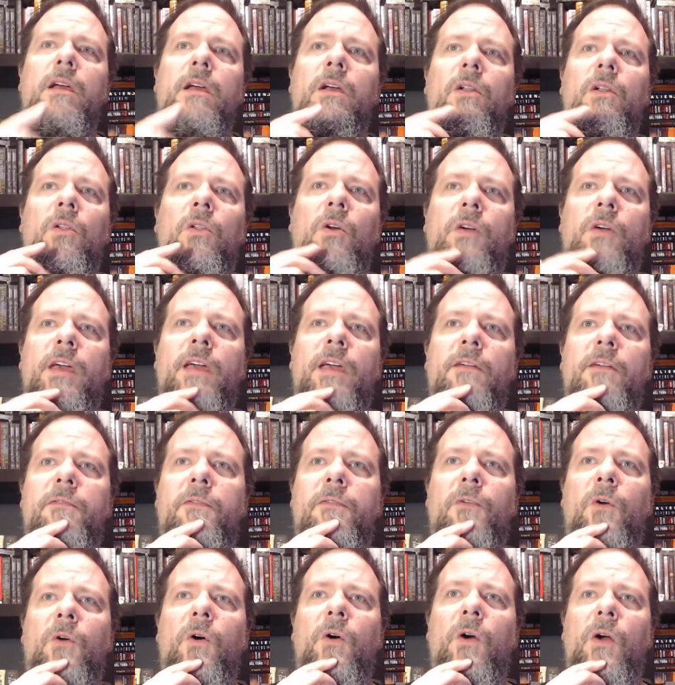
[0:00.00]
looking
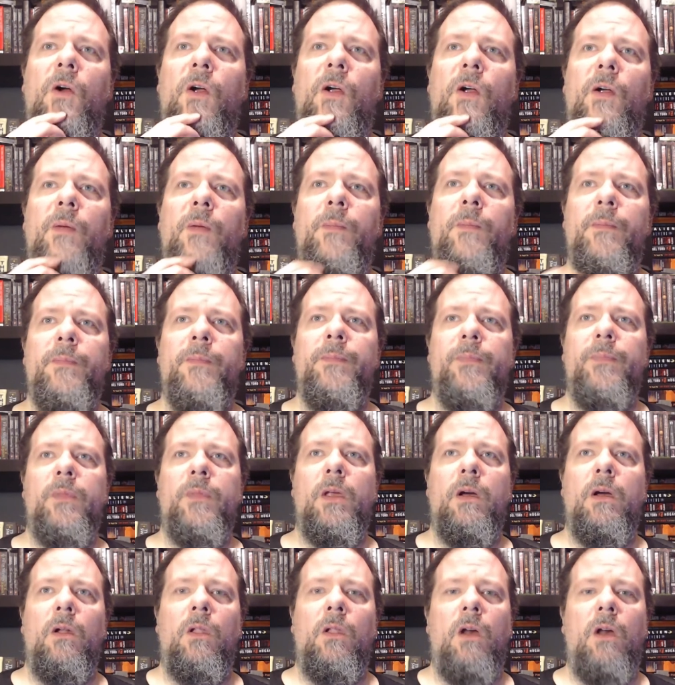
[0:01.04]
for
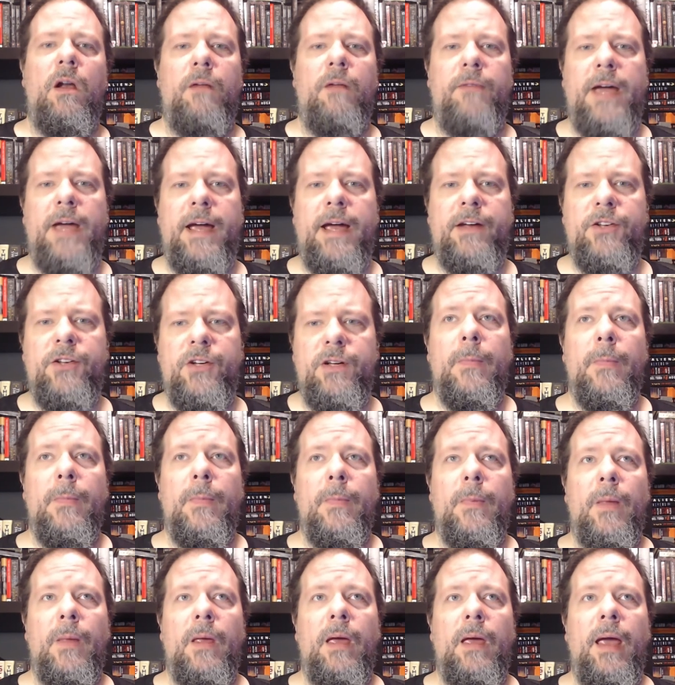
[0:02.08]
a lot of action
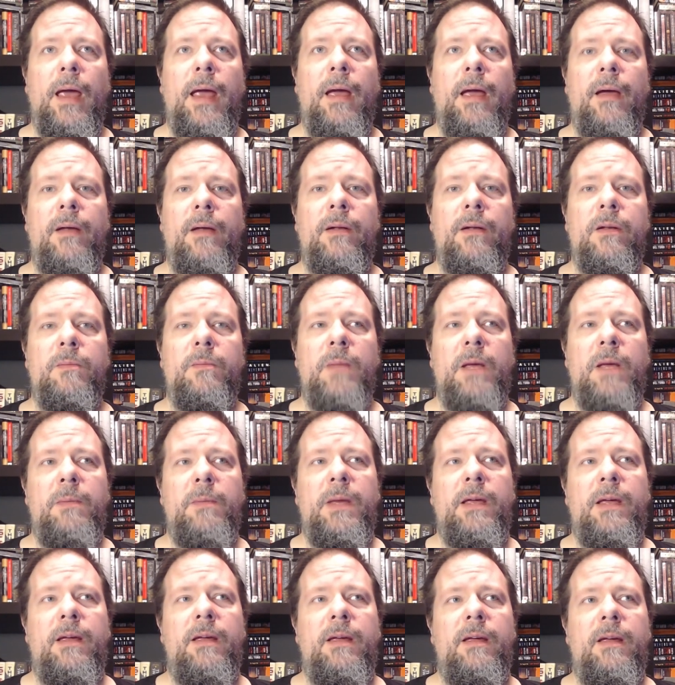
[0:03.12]
and maybe,
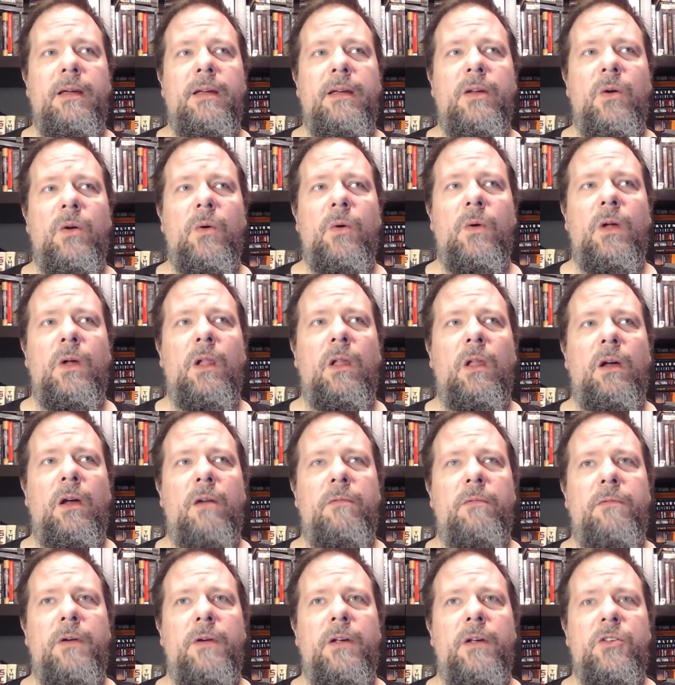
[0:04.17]
you know, a lot
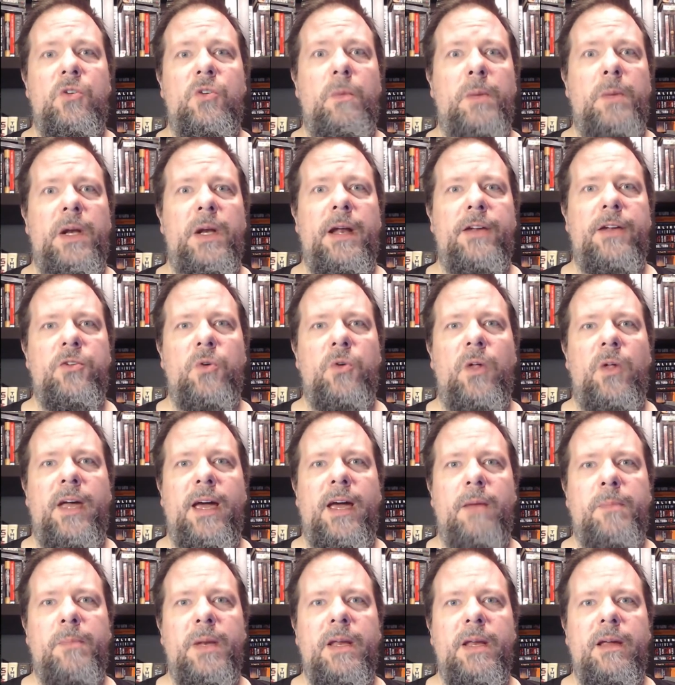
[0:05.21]
of supernatural
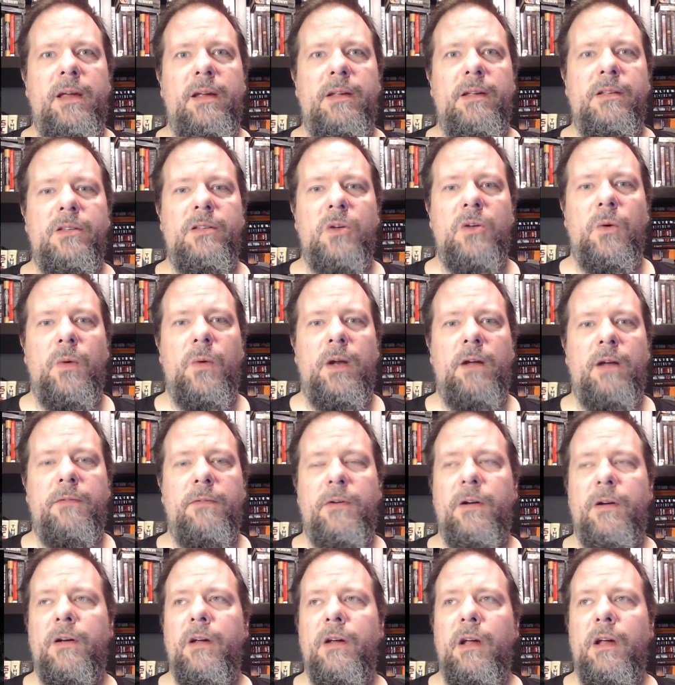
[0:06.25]
happenings or
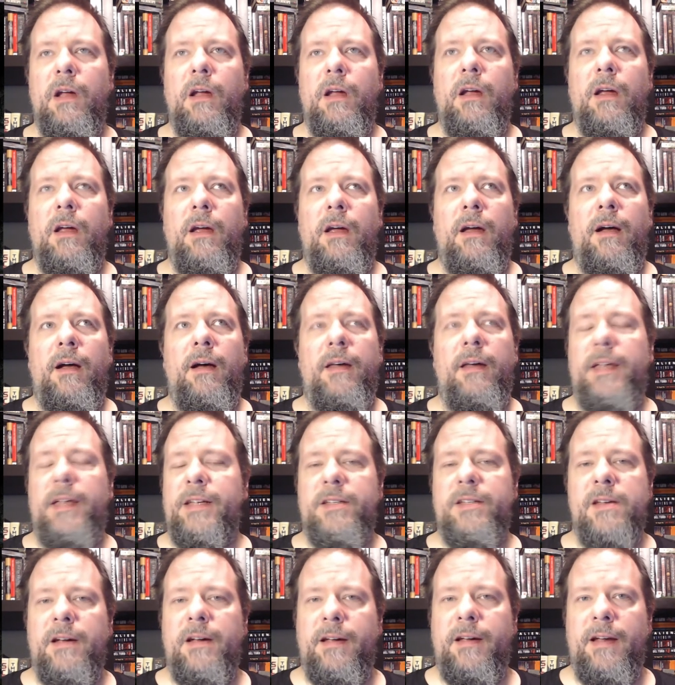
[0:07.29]
whatever,
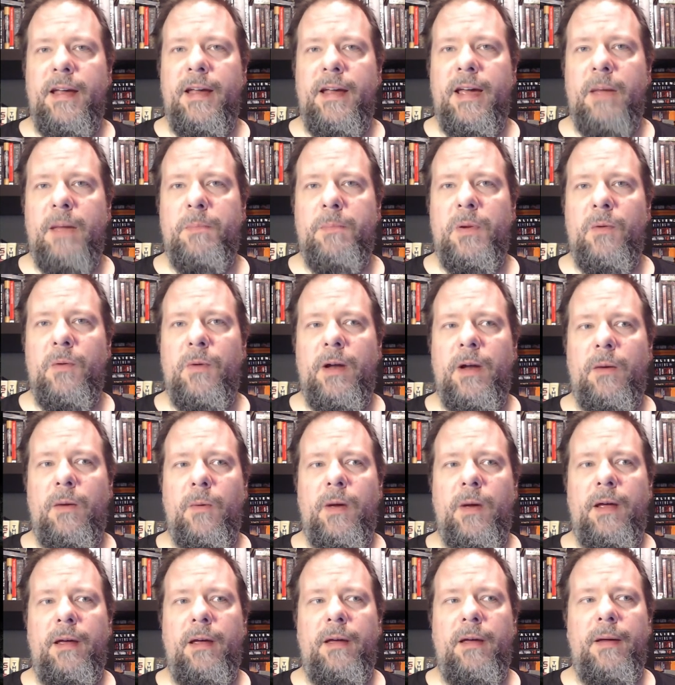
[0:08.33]
that's not going to happen right
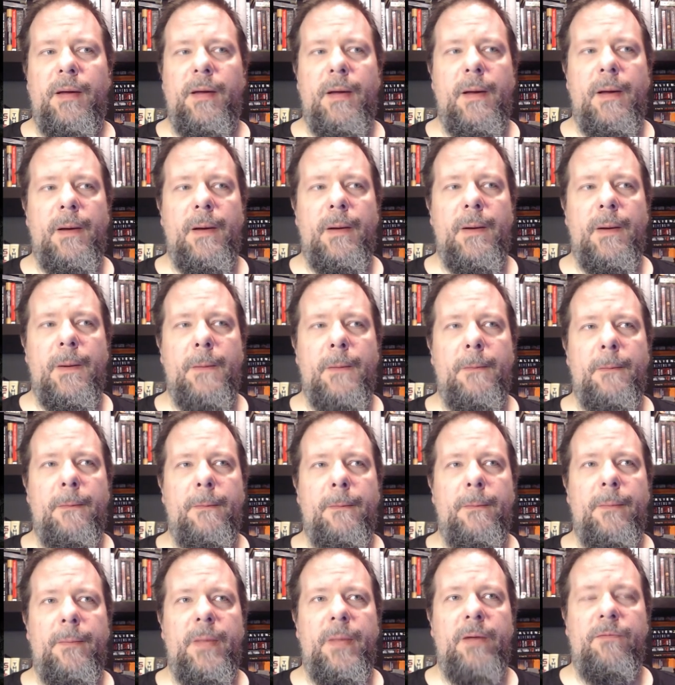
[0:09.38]
away. In
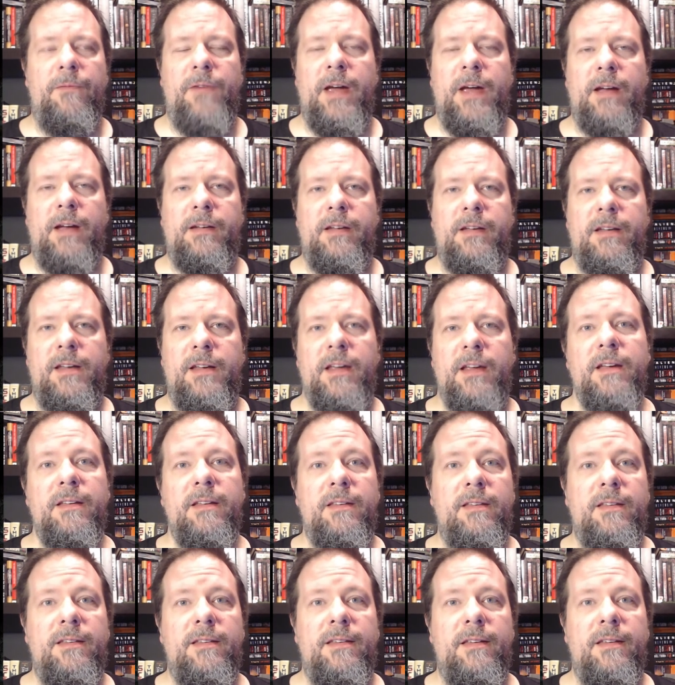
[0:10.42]
fact, it
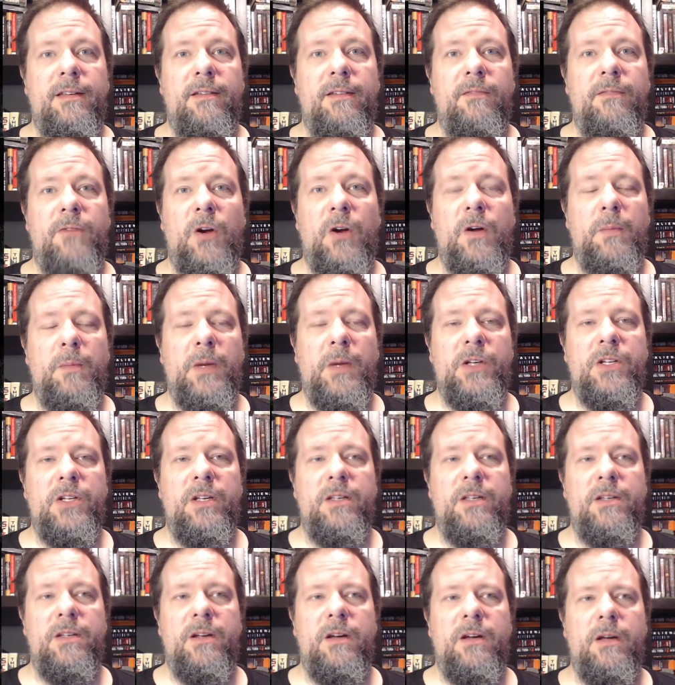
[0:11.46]
takes very much
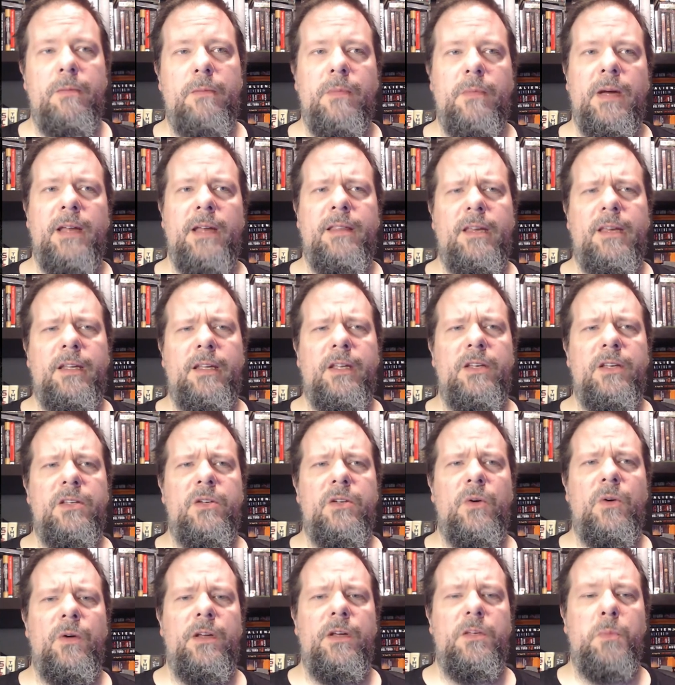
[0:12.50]
its time. I think this
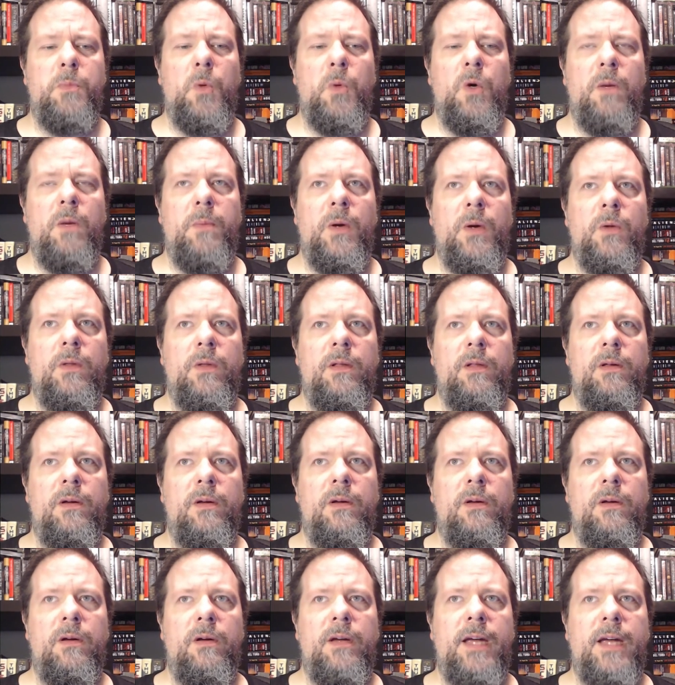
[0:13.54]
story is more about
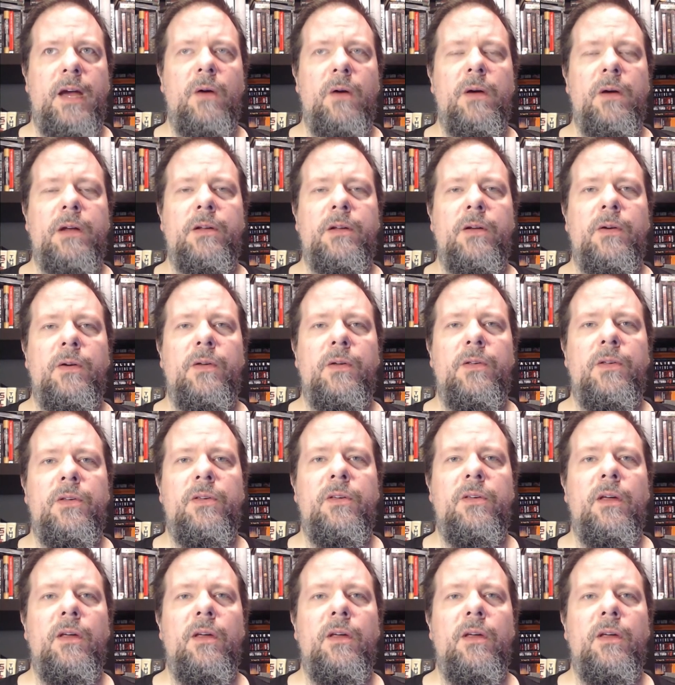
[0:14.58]
the characters